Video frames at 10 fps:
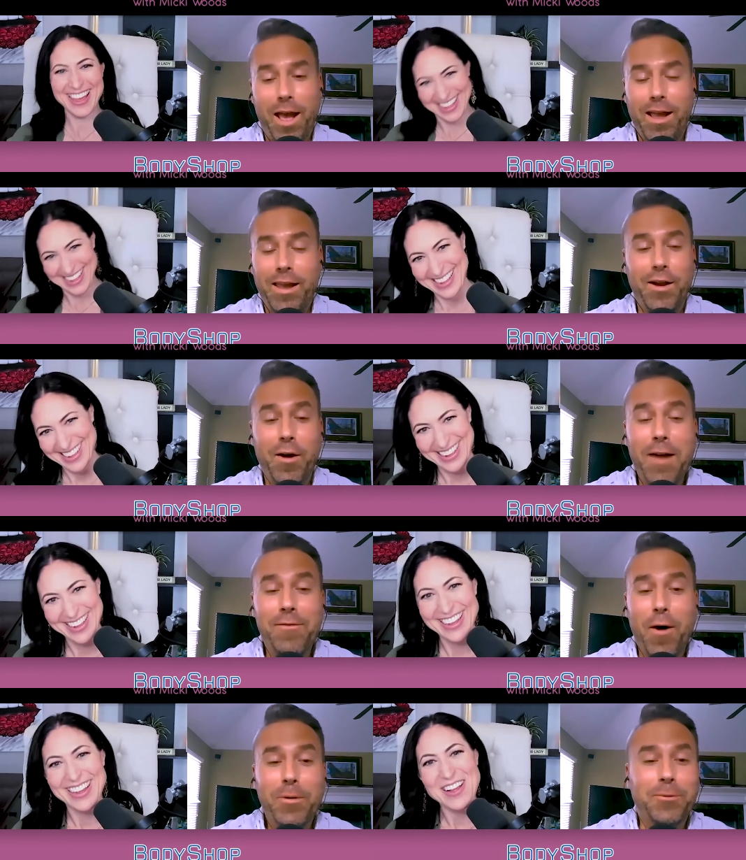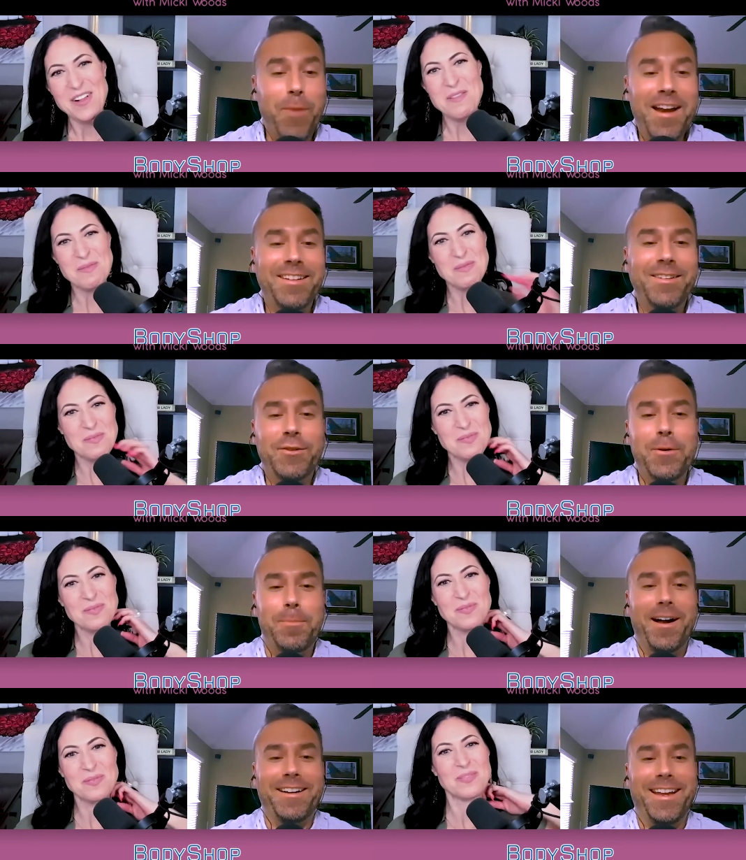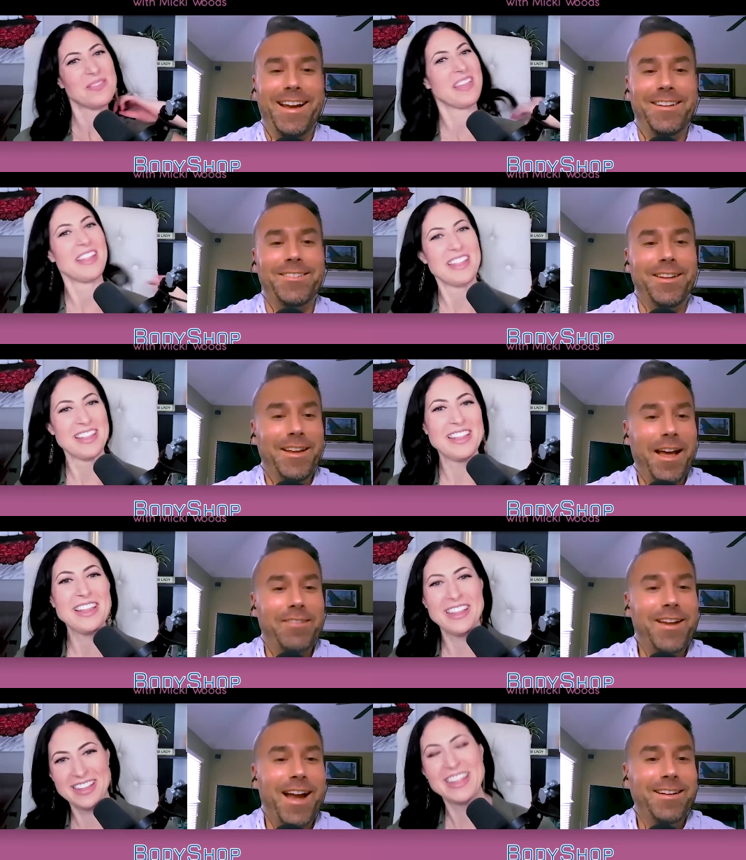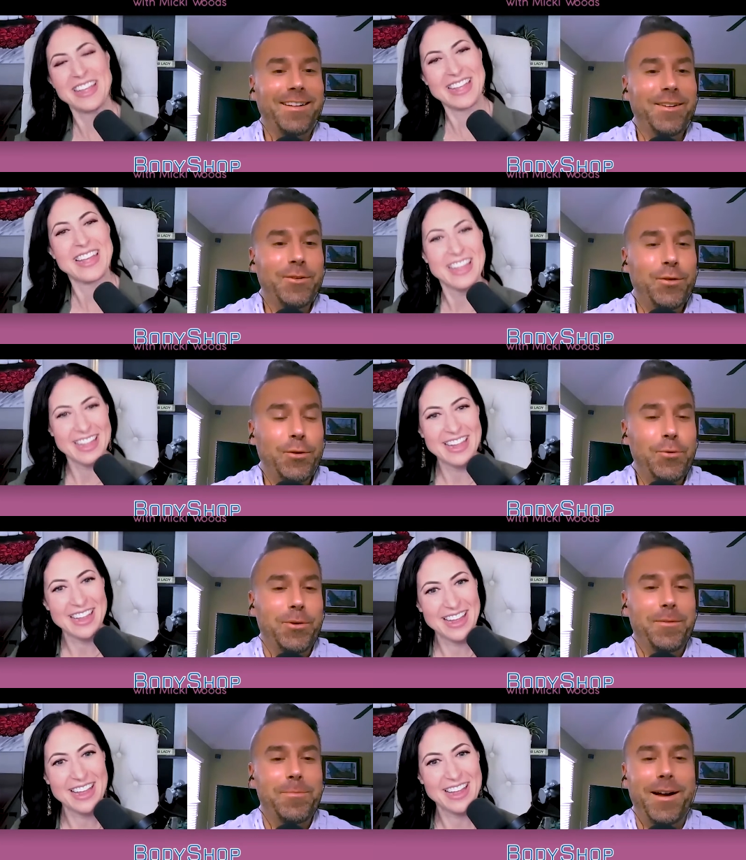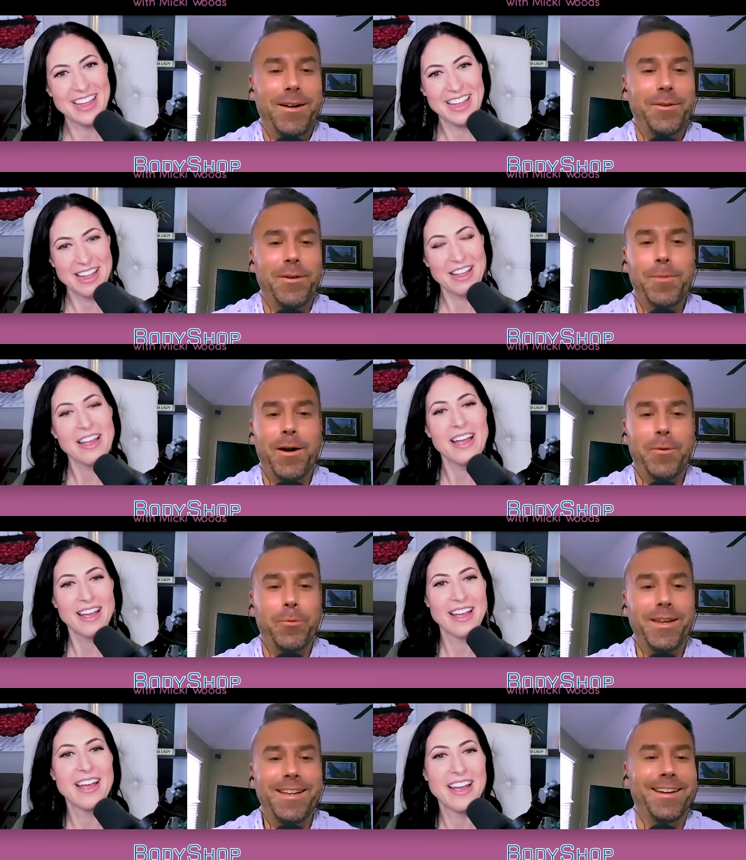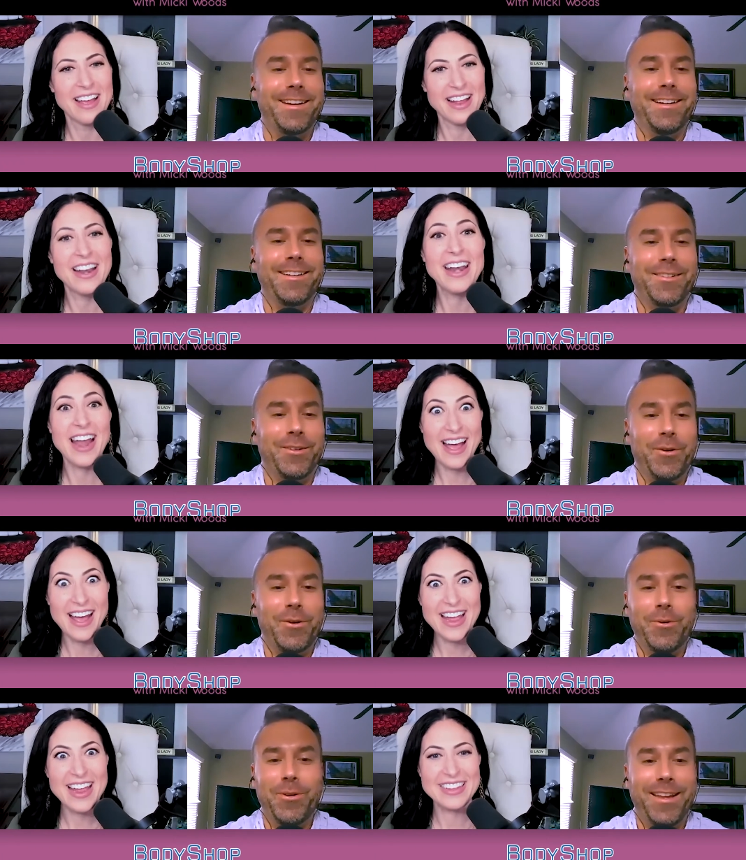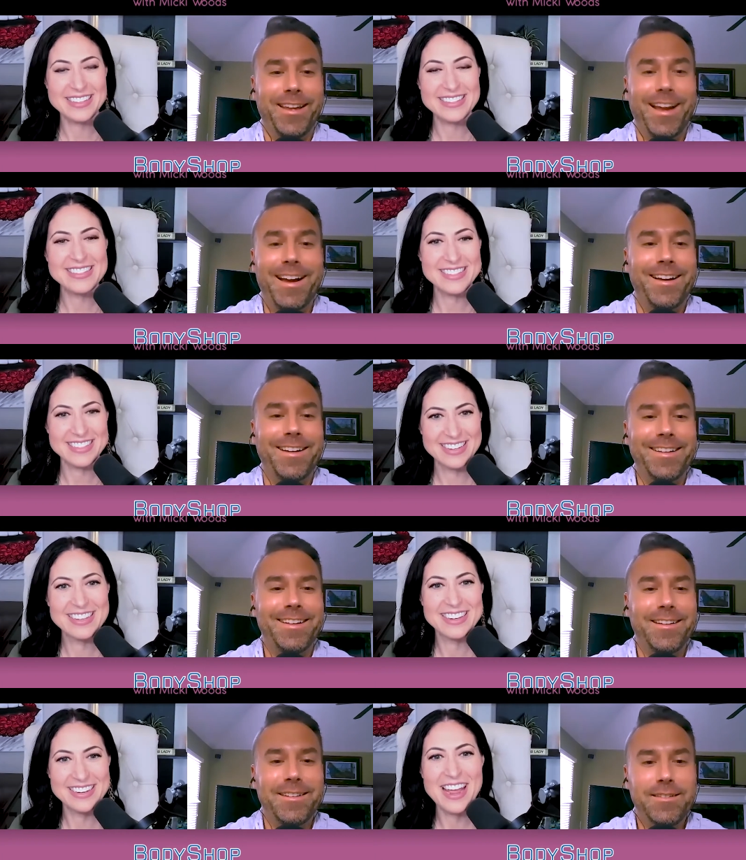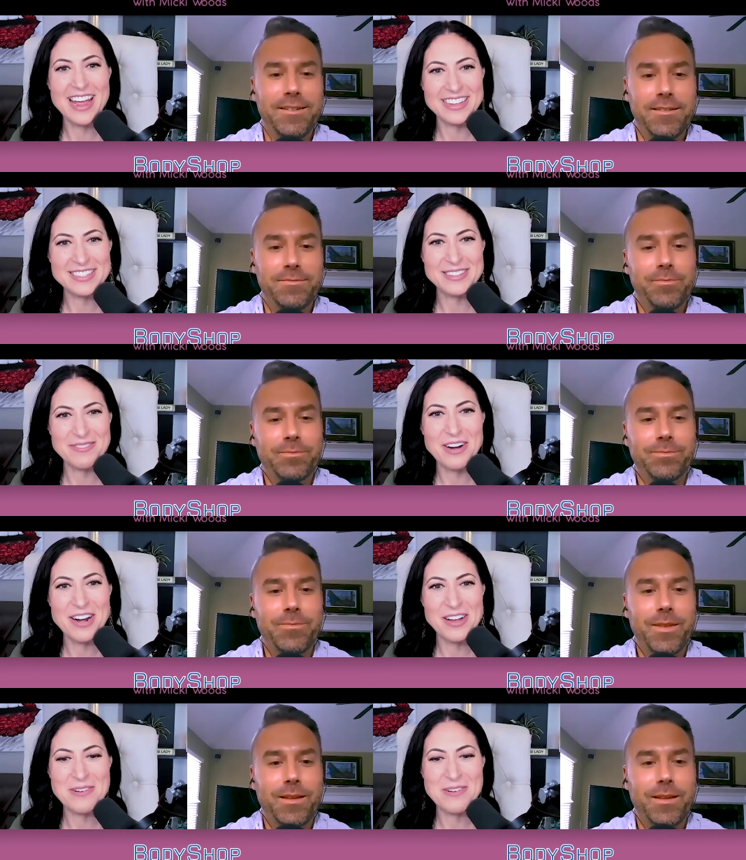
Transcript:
Speaker 1: You know, I've always wanted to do a podcast, and I've gotten to do two in about a week here.
Speaker 2: So, nice. Yeah. Nice. Very